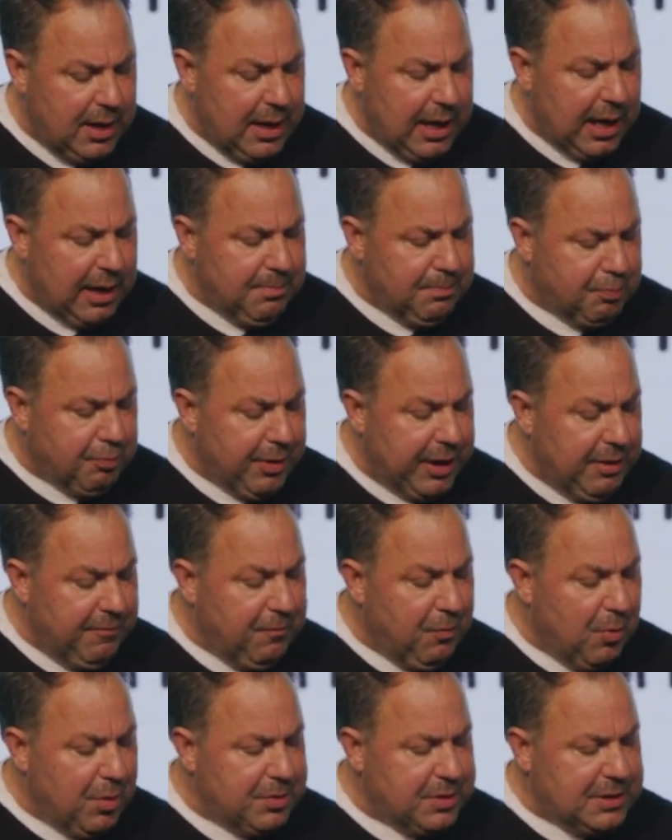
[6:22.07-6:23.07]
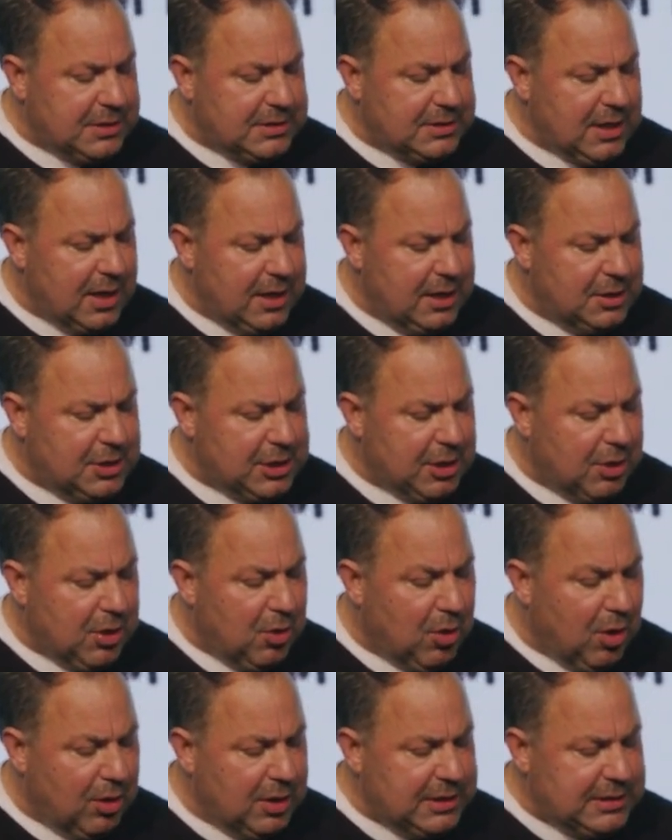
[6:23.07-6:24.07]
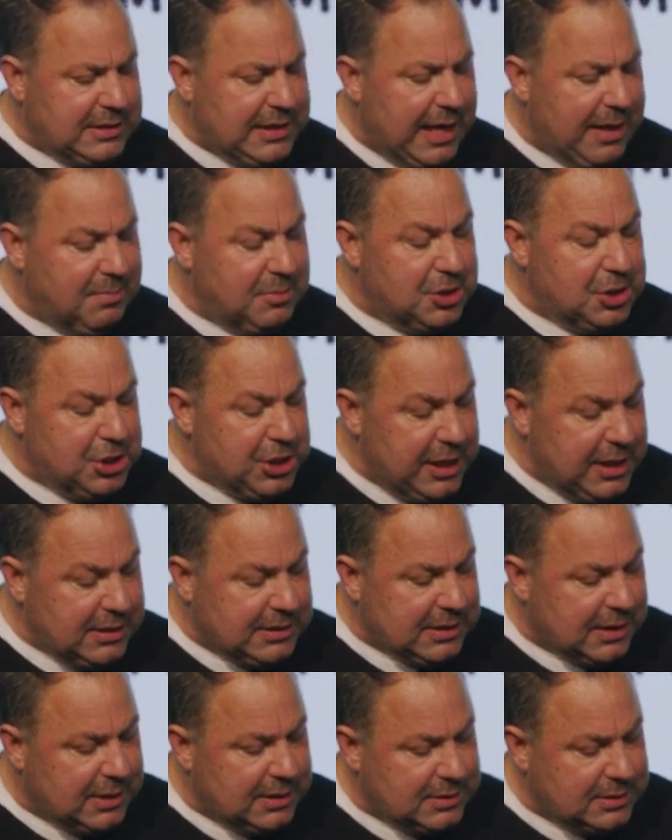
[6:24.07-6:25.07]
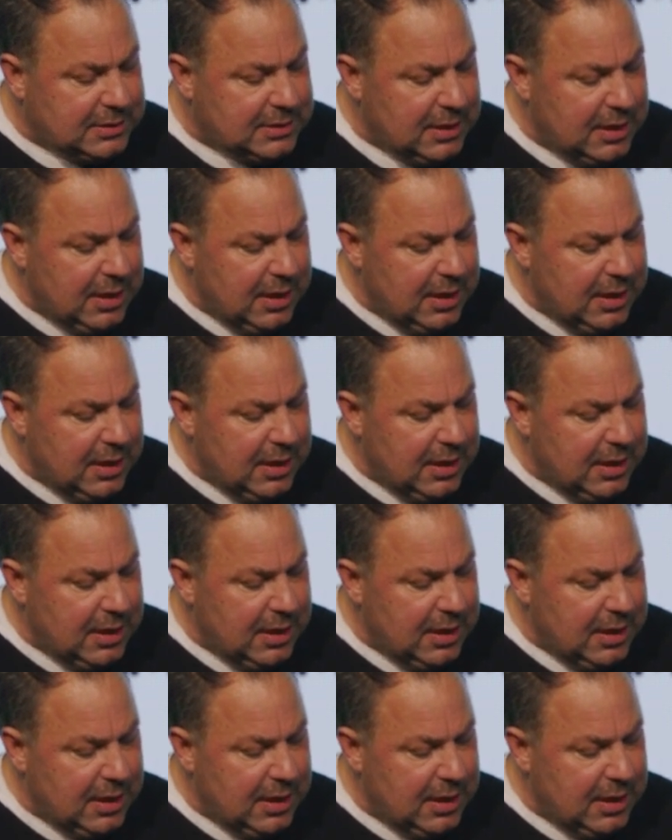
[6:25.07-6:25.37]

and bring forth a son, and shall call his name Jesus.